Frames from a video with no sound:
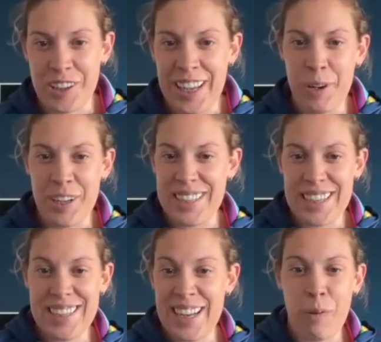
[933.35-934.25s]
They weren't
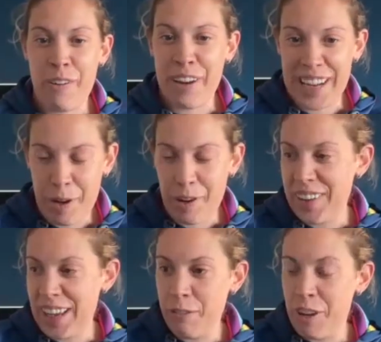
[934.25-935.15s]
sitting there worrying about it.
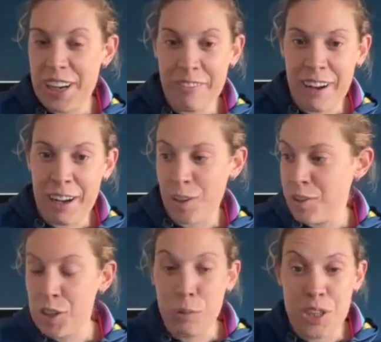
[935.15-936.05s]
They were running around on
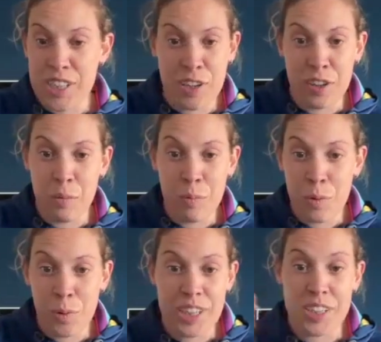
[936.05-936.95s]
scooters on the
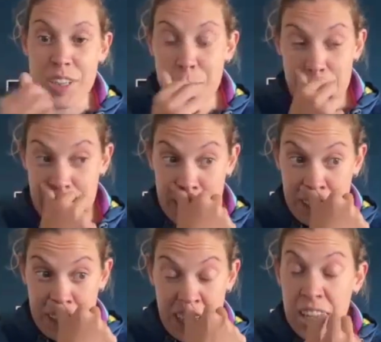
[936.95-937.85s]
road and just
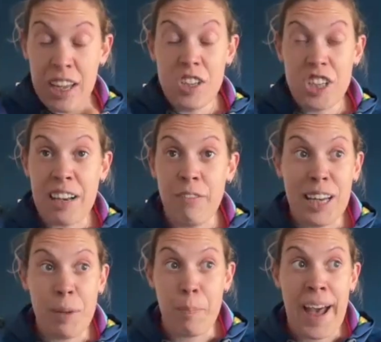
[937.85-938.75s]
being
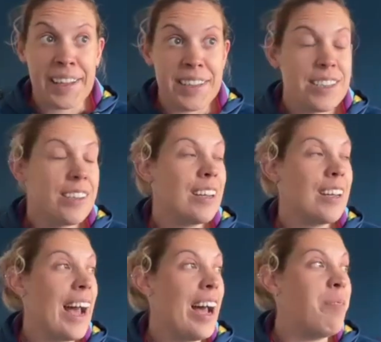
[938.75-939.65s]
generally mad.
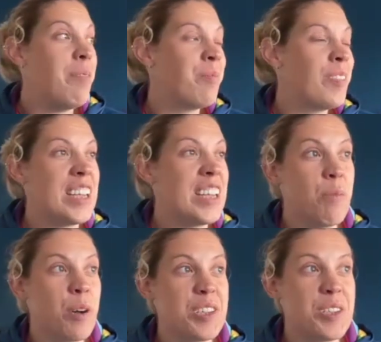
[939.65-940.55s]
And so
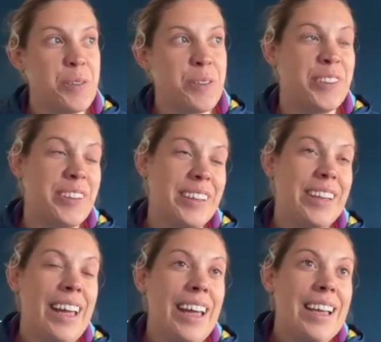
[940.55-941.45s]
it wasn't all
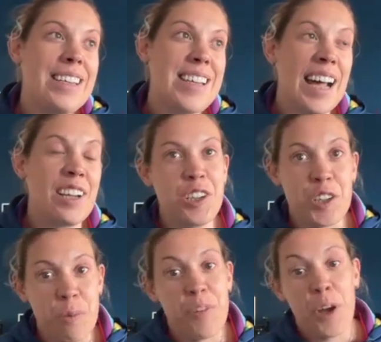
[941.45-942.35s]
sad
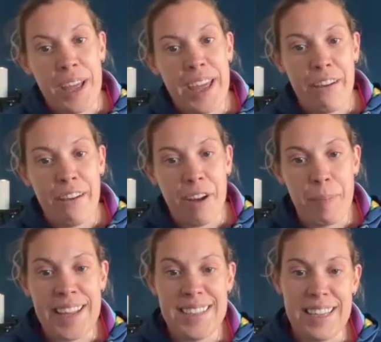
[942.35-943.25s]
children with no hair in
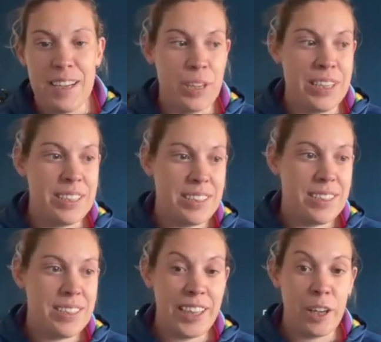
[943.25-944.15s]
beds. It
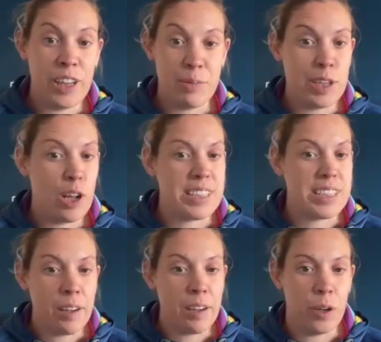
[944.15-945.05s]
was, there was lots of
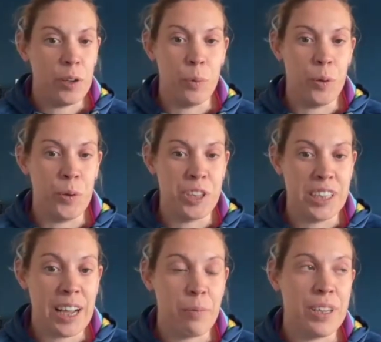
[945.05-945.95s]
life on the ward,
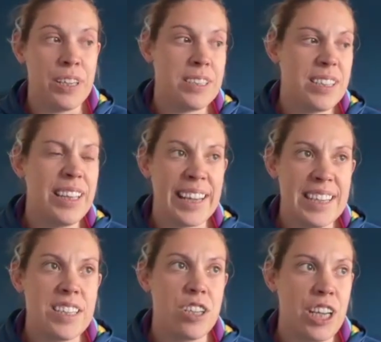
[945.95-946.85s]
and that was
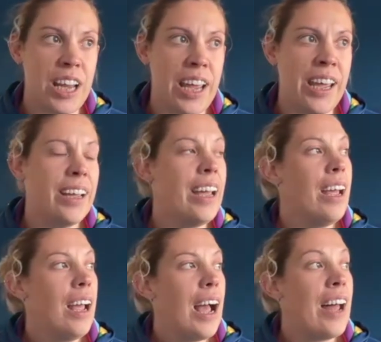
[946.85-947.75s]
nice to share.
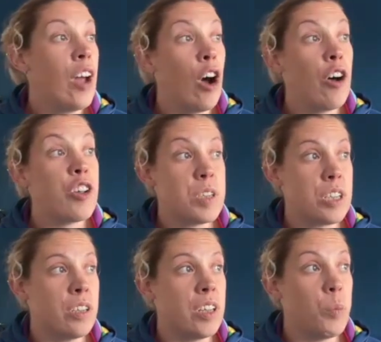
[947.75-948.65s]
And the
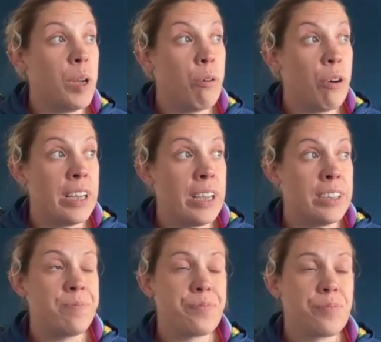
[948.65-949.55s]
hospital that we were
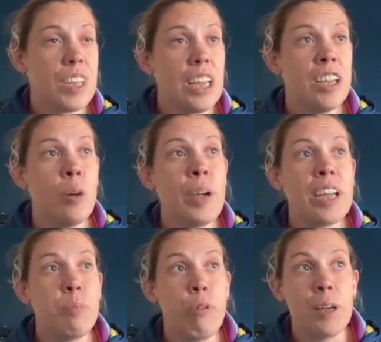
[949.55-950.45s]
in, we
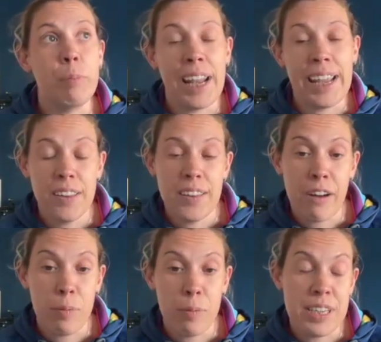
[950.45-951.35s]
had brilliant play
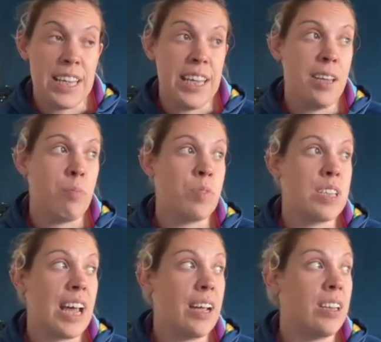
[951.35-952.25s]
therapy teams,
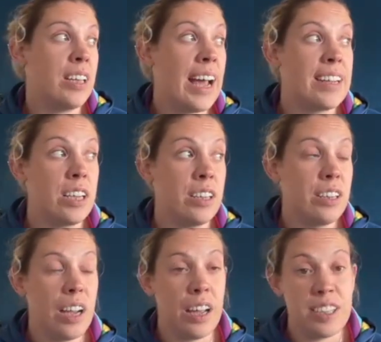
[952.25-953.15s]
and they had
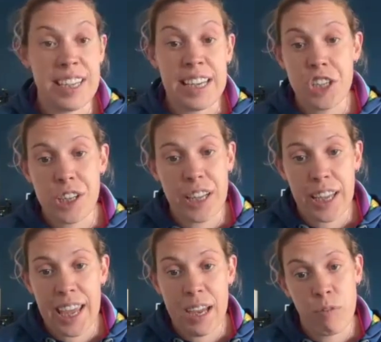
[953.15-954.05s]
a teacher that
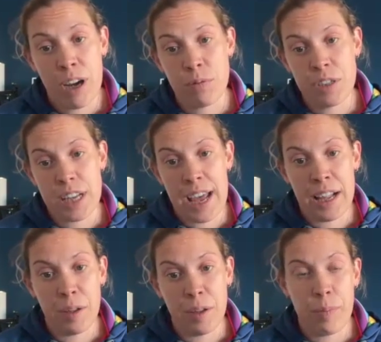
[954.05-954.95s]
came around to
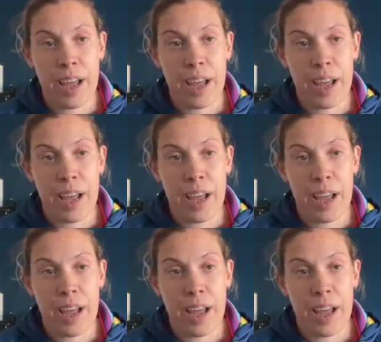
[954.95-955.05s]
help.